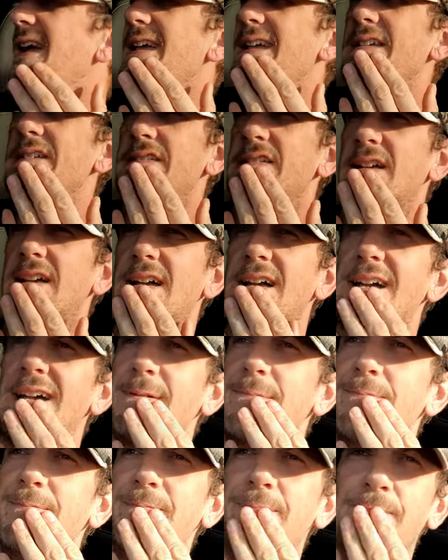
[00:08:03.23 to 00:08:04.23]
it's
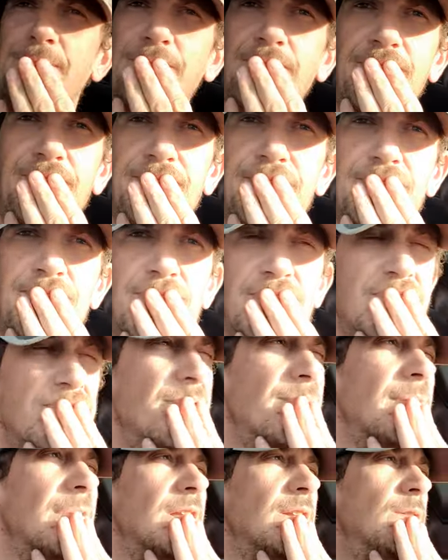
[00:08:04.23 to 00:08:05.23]
um
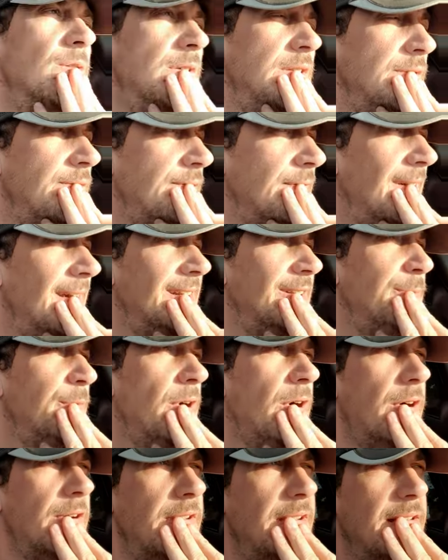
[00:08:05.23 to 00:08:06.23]
Friday
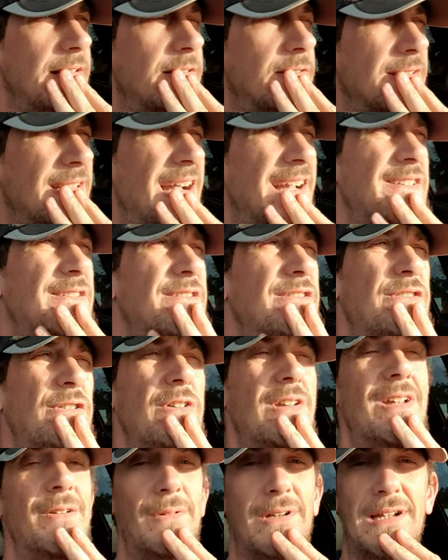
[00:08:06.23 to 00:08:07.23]
morning, it's nice and
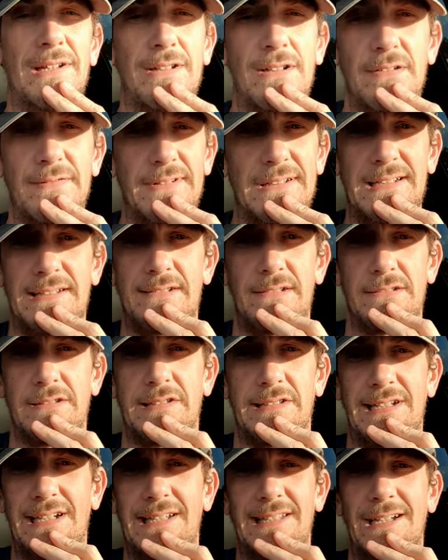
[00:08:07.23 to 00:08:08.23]
sunny, but I don't think it's gonna
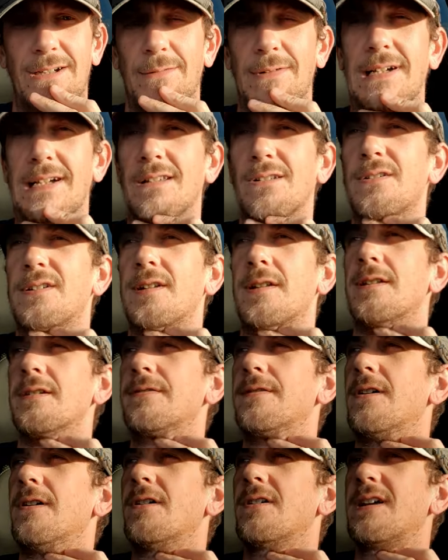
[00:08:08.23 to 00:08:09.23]
stay that way looking at the
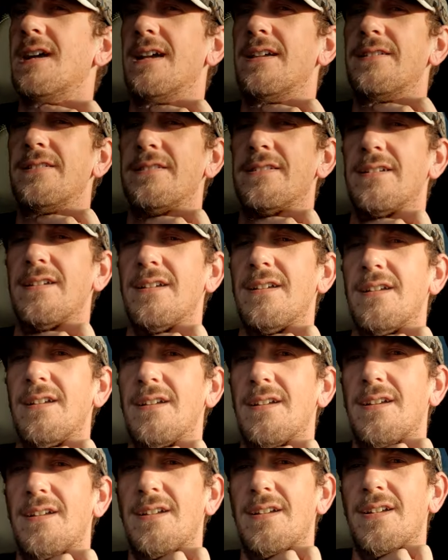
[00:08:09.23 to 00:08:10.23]
forecast.
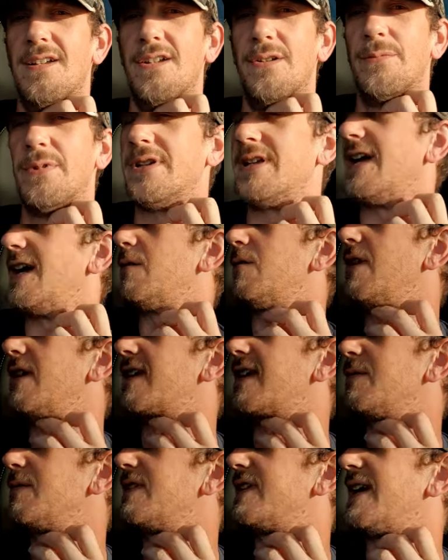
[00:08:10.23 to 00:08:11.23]
But yeah,
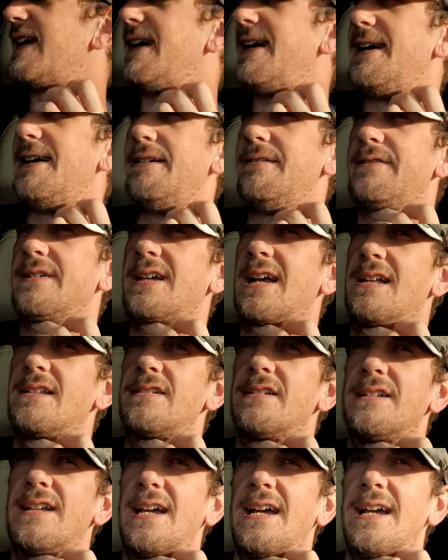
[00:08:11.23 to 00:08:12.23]
working with Dave again
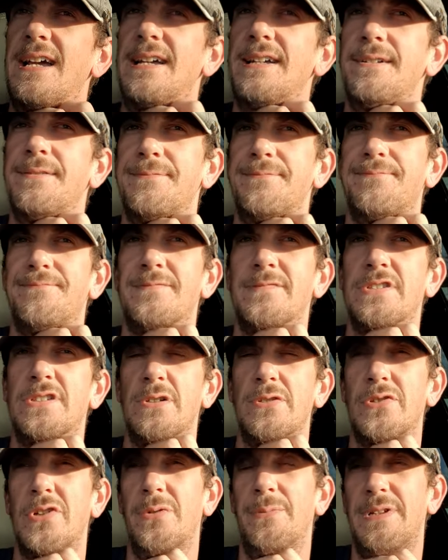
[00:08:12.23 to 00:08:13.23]
today.
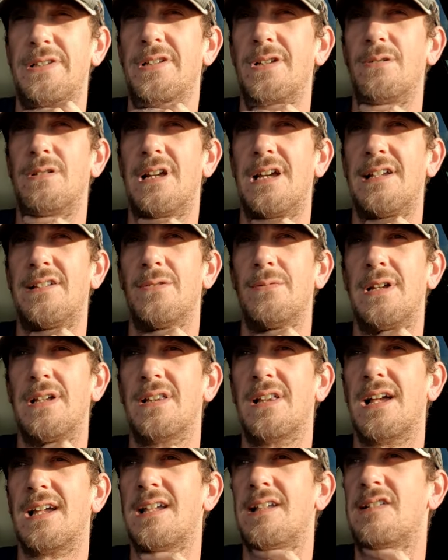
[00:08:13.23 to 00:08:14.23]
Still doing me two days a week,
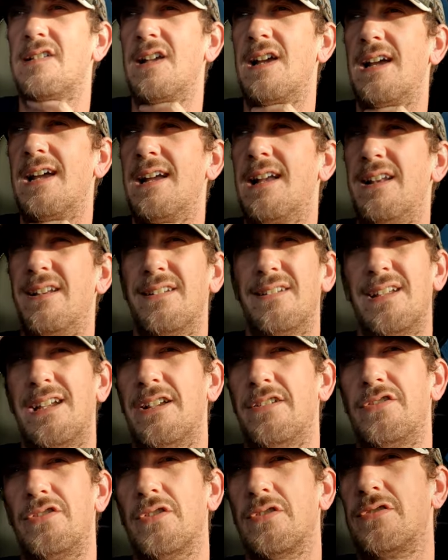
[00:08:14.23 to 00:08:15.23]
like I say, and
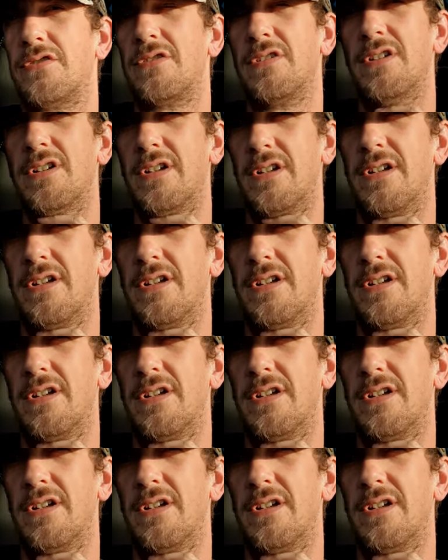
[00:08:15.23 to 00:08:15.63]
it's just